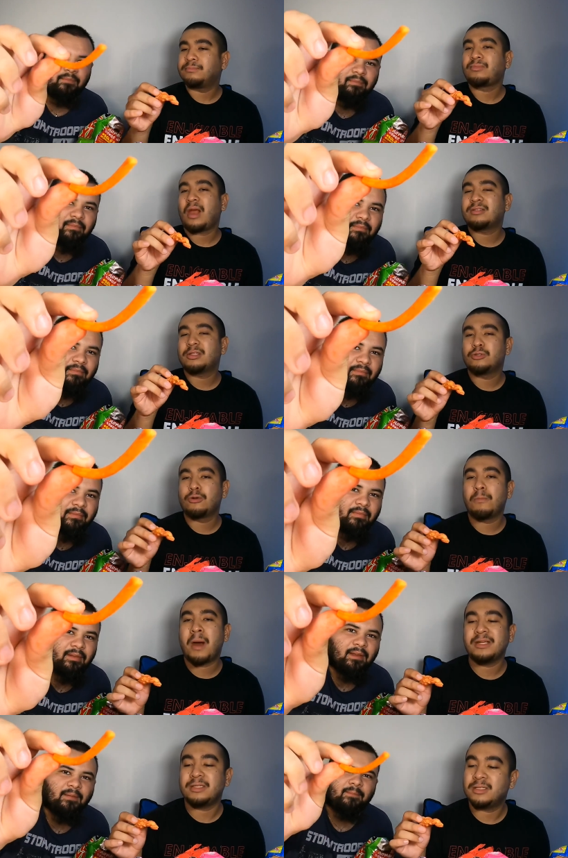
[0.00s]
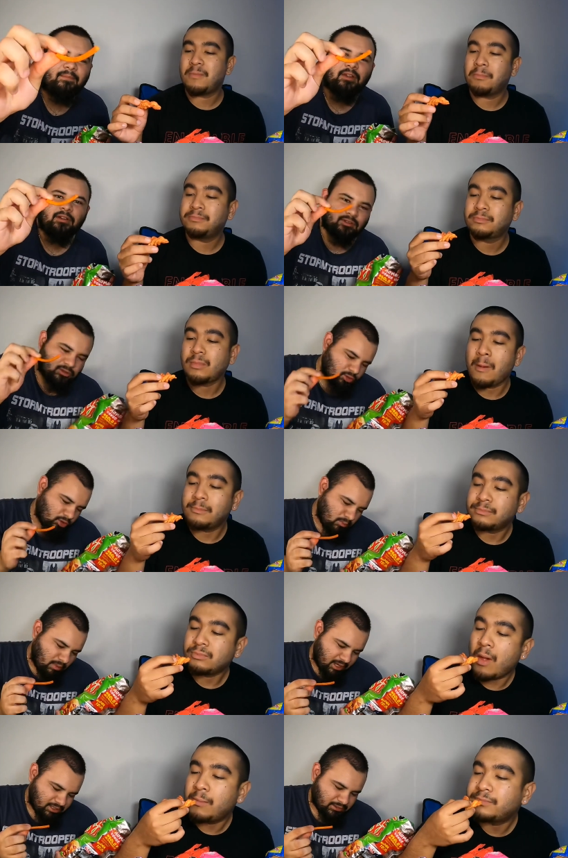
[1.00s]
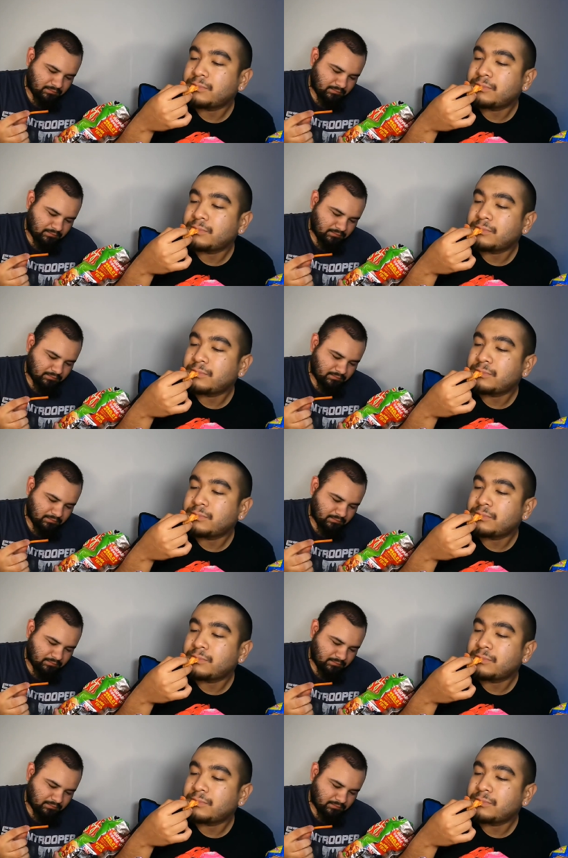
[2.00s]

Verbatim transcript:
Speaker 1: That's the churrumais. That's the churrumais.